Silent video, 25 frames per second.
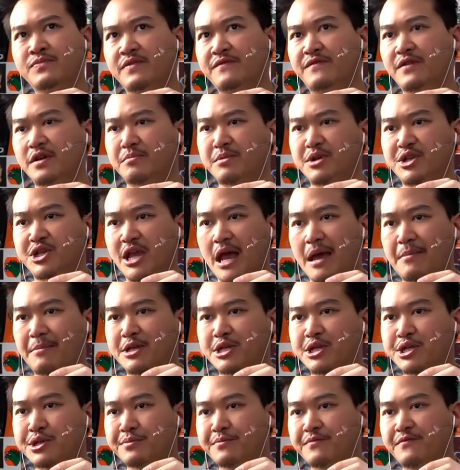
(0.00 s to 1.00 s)
Figma
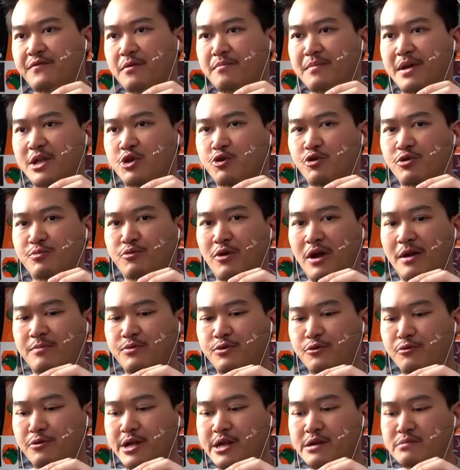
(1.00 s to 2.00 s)
Samus from Metroid Prime
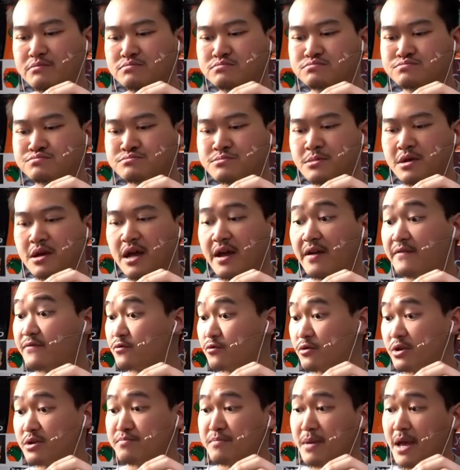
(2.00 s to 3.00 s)
3. I have
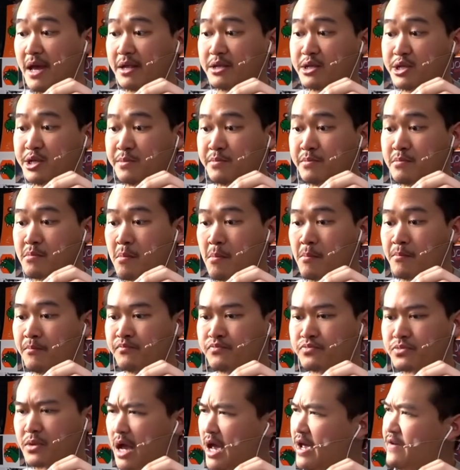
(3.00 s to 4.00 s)
Gridman's.
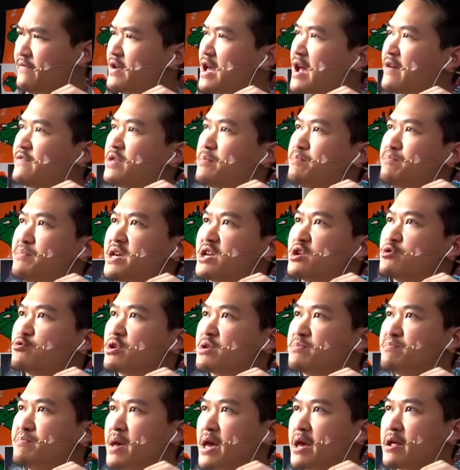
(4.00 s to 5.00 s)
I even have the big
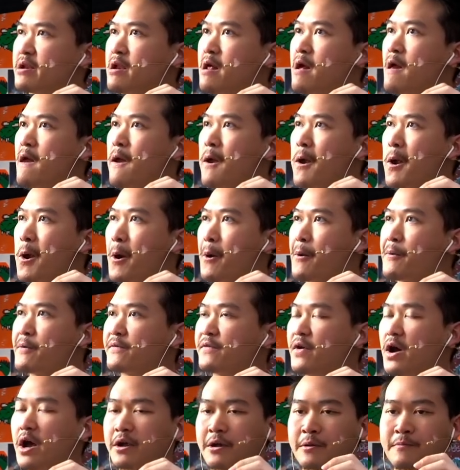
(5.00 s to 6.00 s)
Gridman.
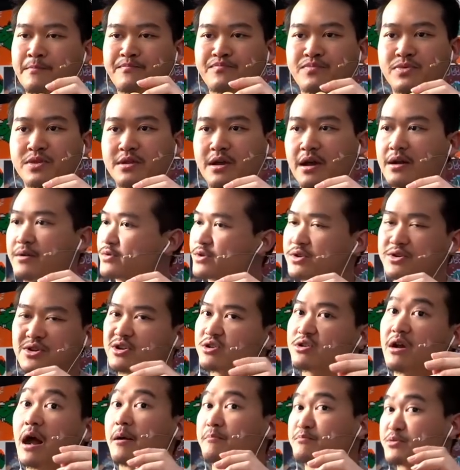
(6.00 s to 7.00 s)
Fuck.
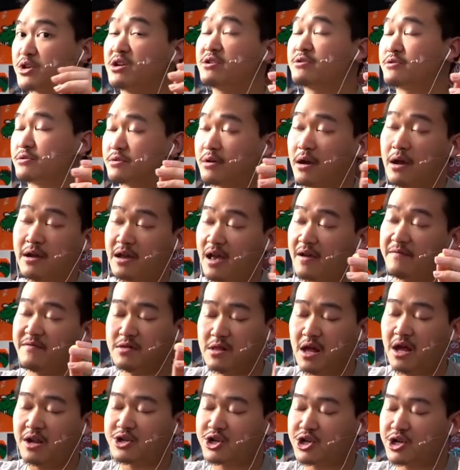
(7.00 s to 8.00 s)
I'm telling you, I have a
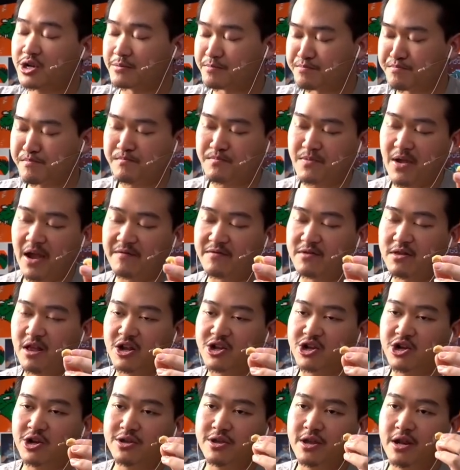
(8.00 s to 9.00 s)
lot of shit. I have a lot
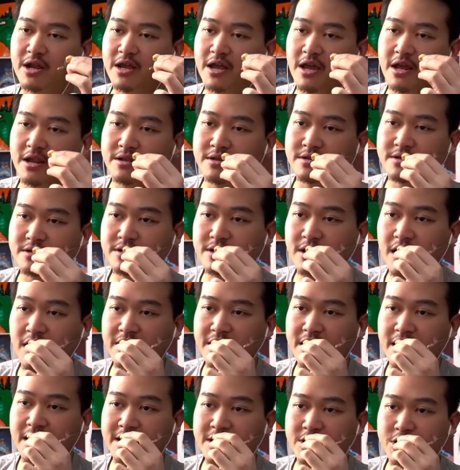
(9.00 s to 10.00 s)
of shit that I
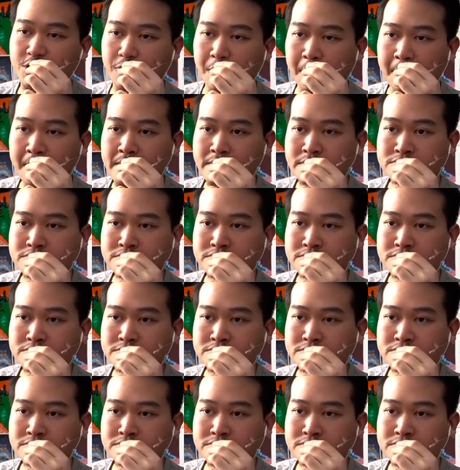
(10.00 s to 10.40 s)
gotta get into.